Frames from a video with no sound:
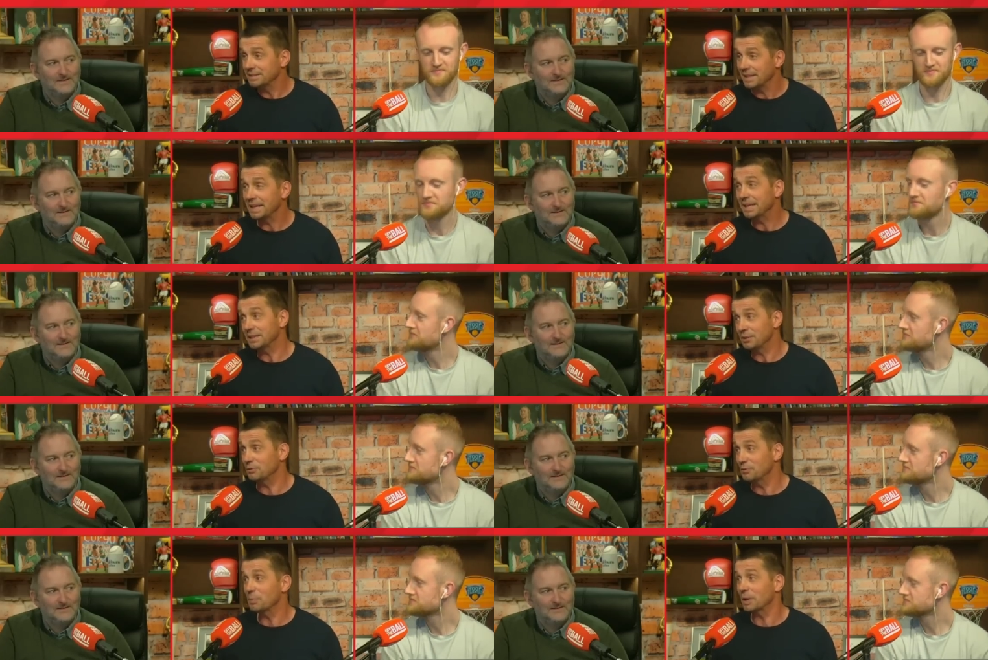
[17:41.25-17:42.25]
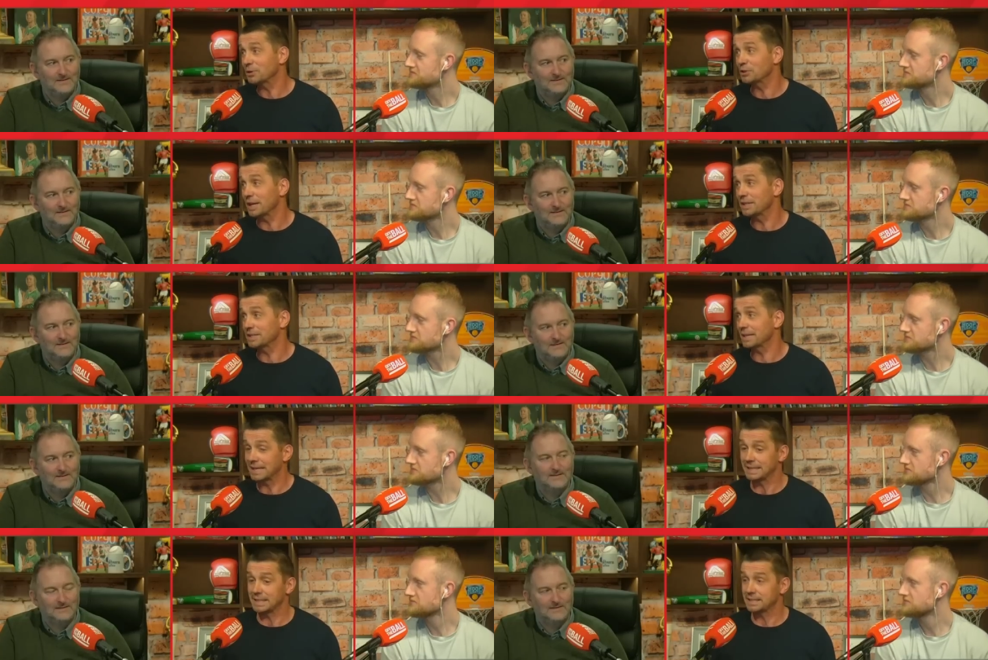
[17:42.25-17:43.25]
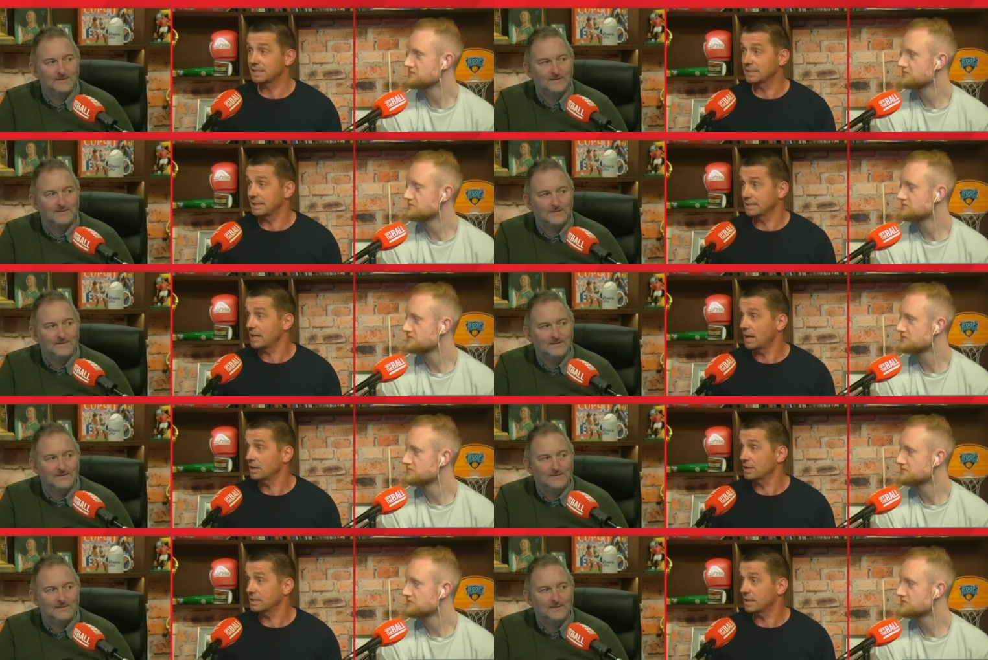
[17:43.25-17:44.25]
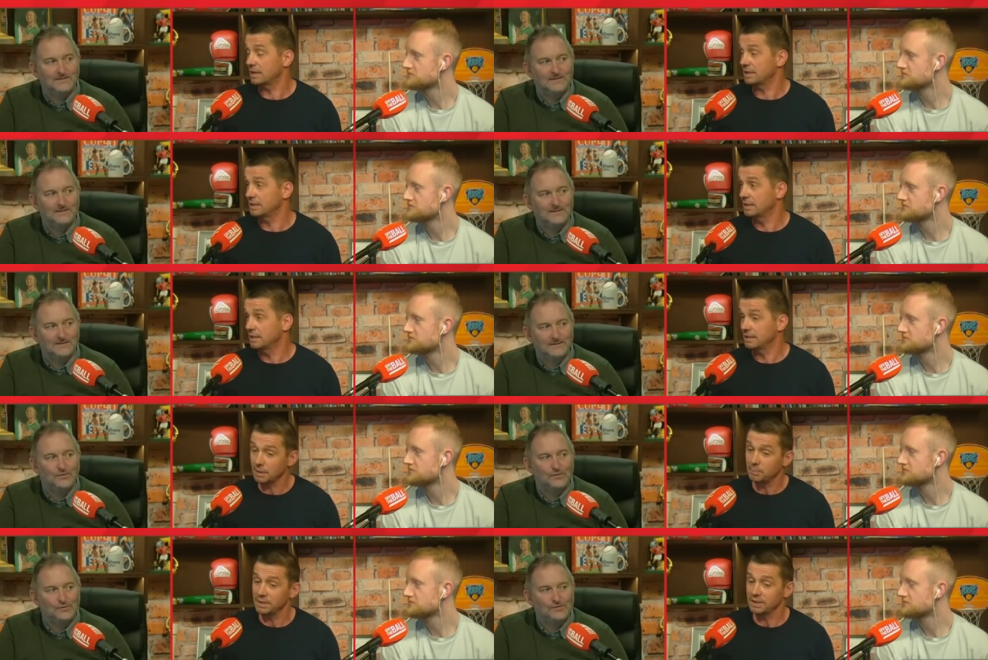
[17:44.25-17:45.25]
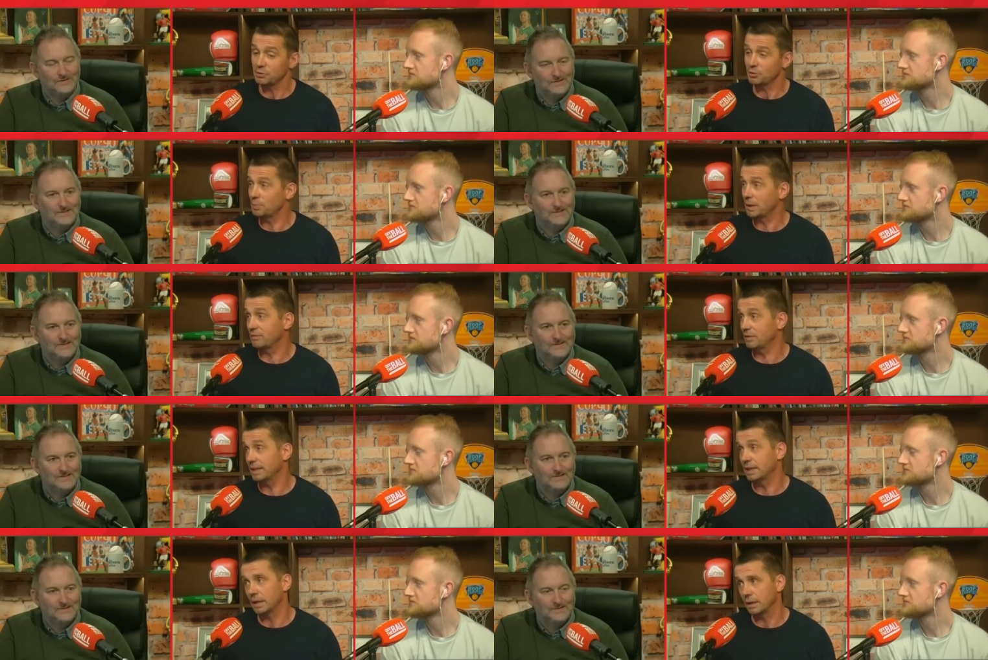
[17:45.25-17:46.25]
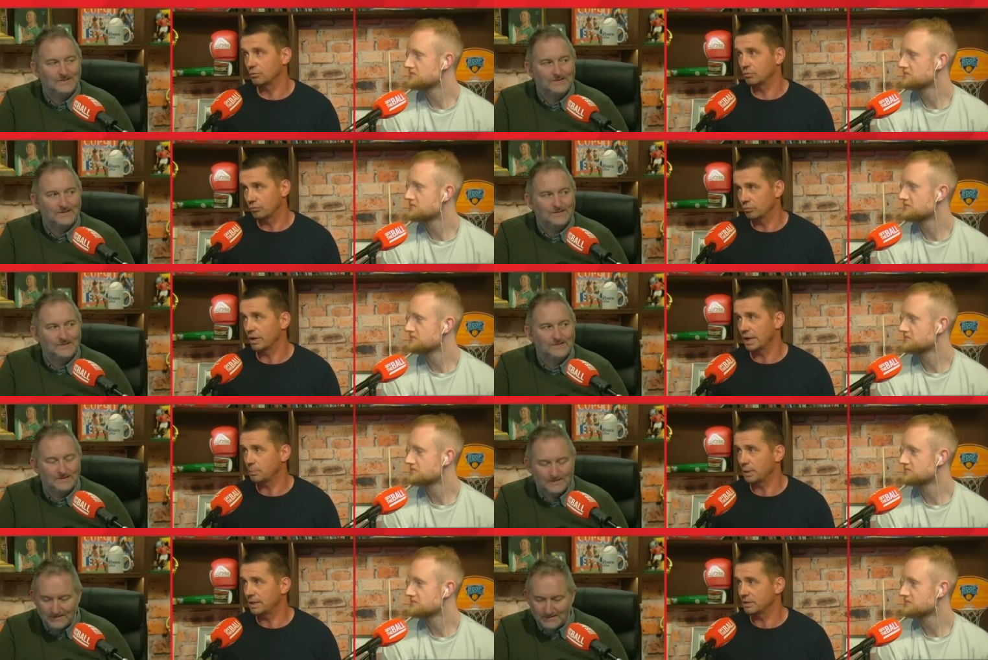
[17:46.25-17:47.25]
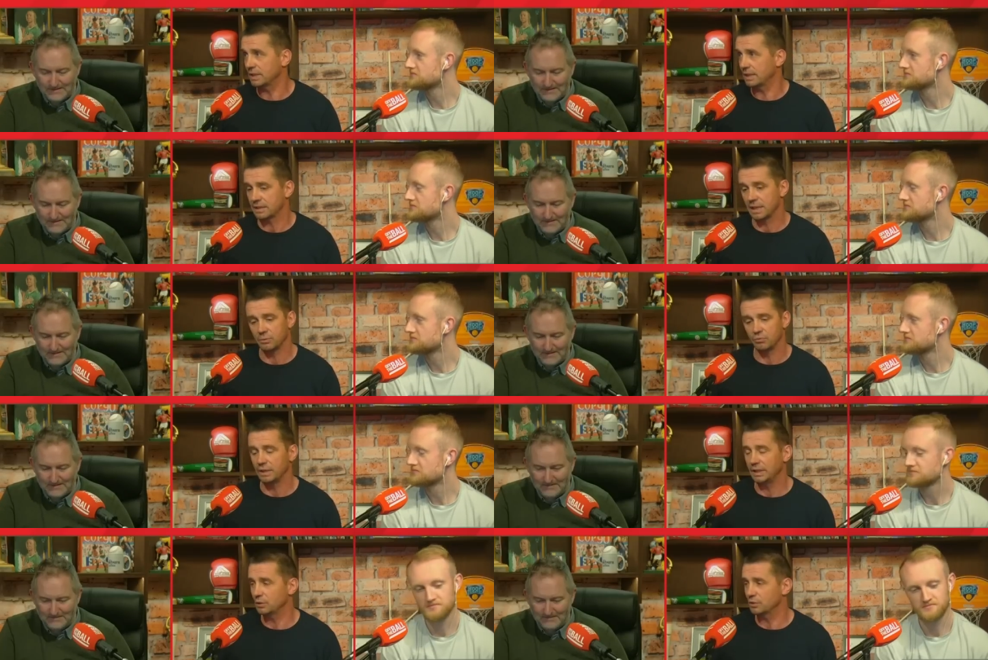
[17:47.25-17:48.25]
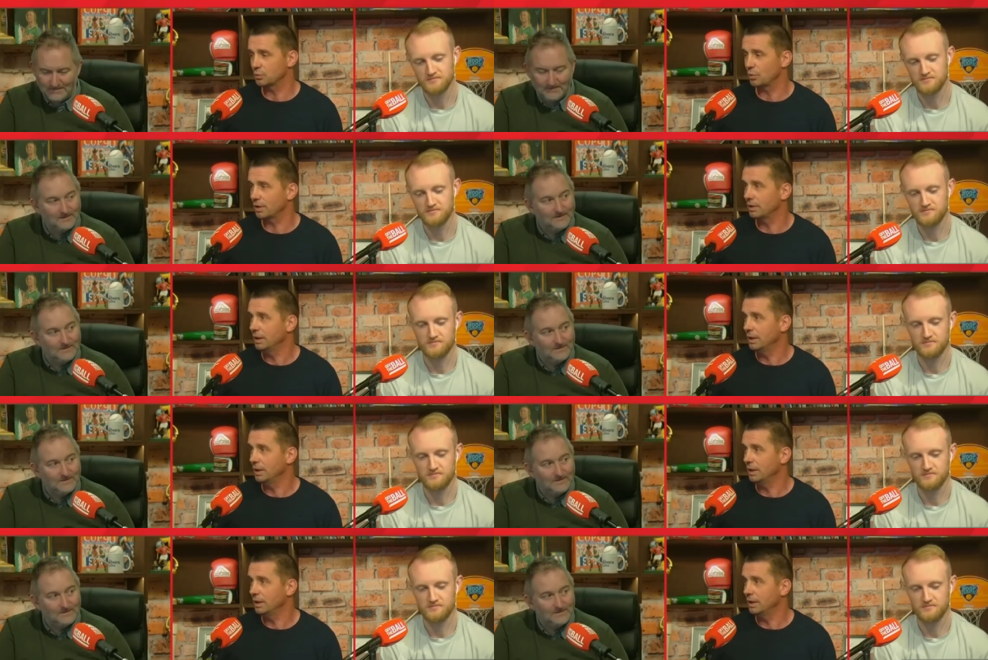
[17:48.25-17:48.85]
Speaker 1: thinking that you've a better chance against the Scarlets side. Not being disrespectful, they had a lot of great players at that time and really good squad,